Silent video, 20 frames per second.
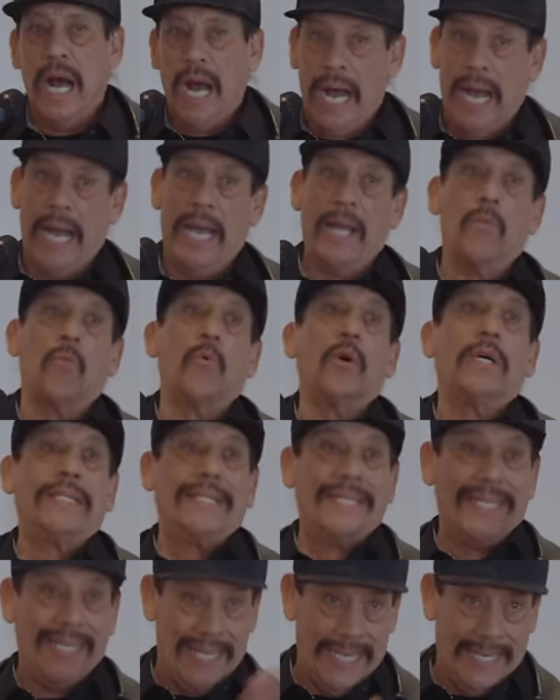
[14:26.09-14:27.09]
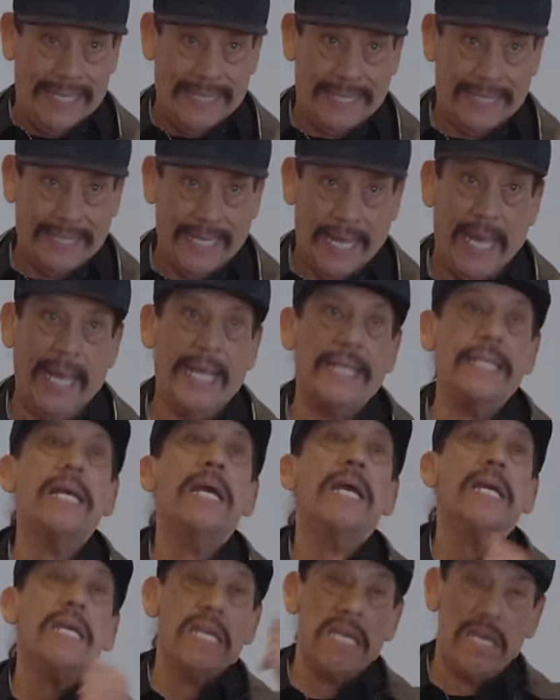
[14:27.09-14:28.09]
I was inside,
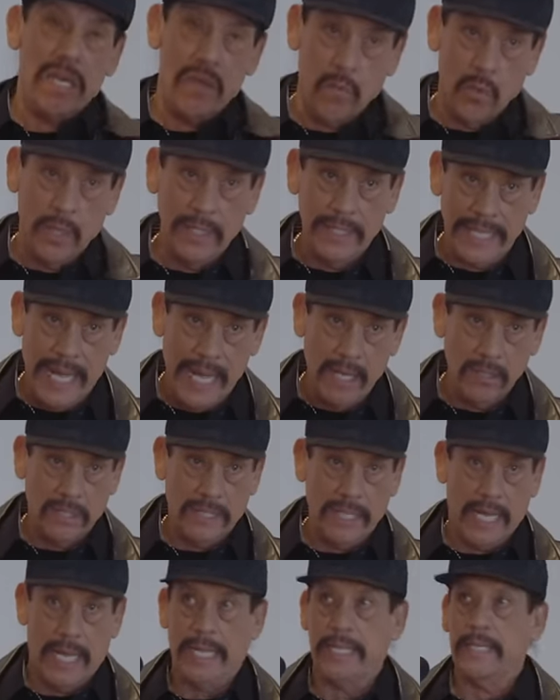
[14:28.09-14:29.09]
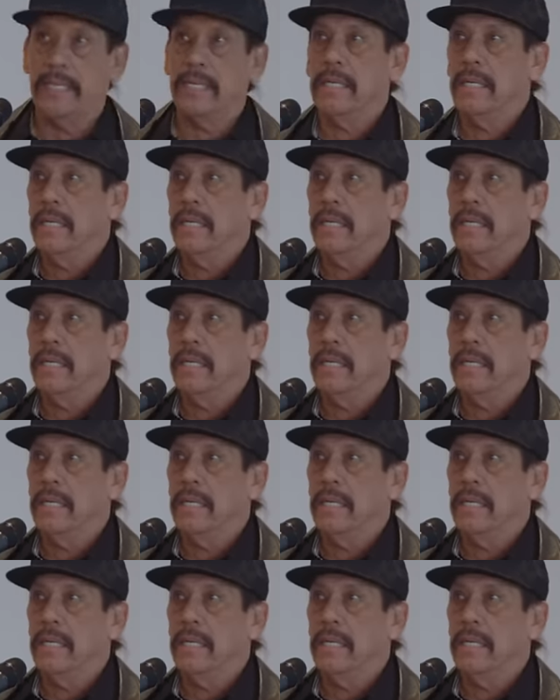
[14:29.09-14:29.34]
he was outside.